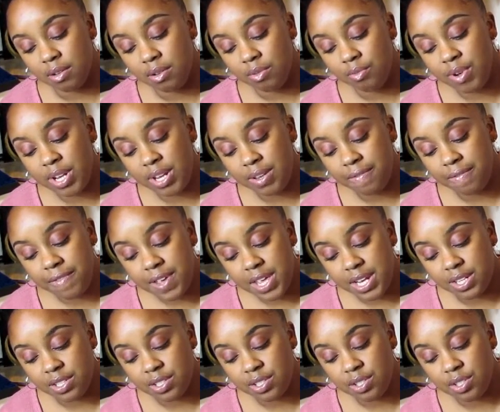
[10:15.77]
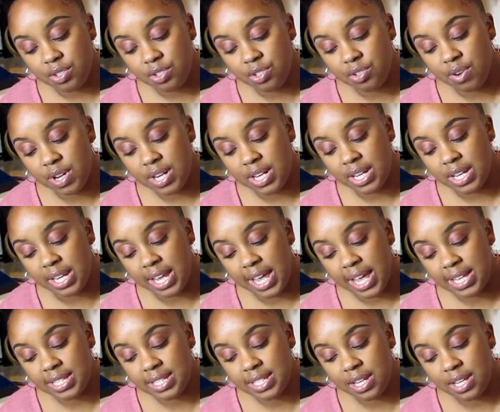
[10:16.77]
When he finished, Jordan
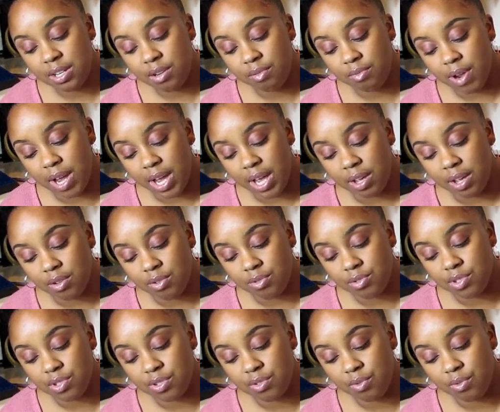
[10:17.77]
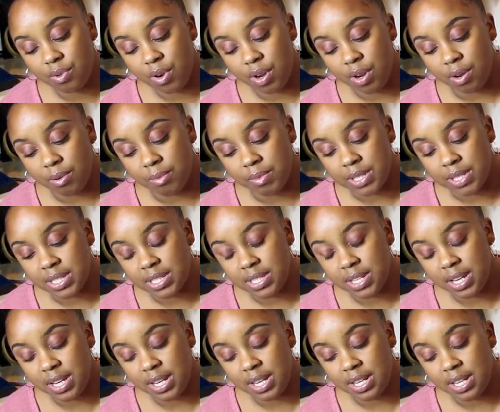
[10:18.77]
glanced at Uriah, who squirmed and
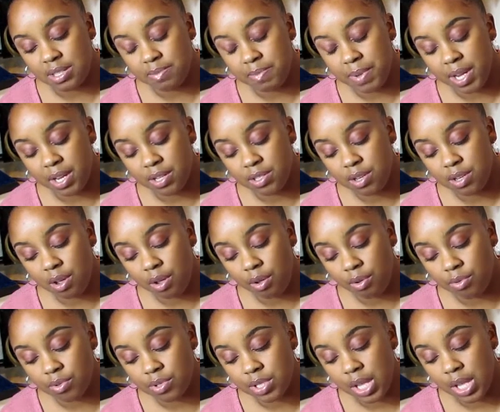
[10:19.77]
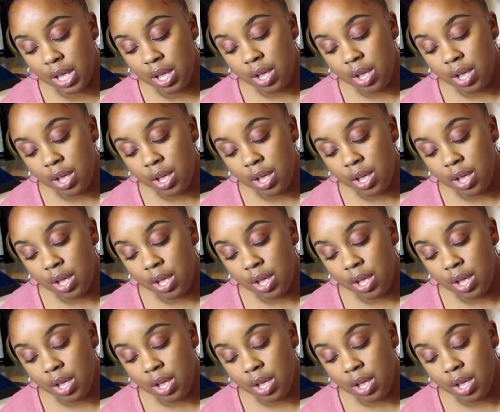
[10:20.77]
studied his bare toes.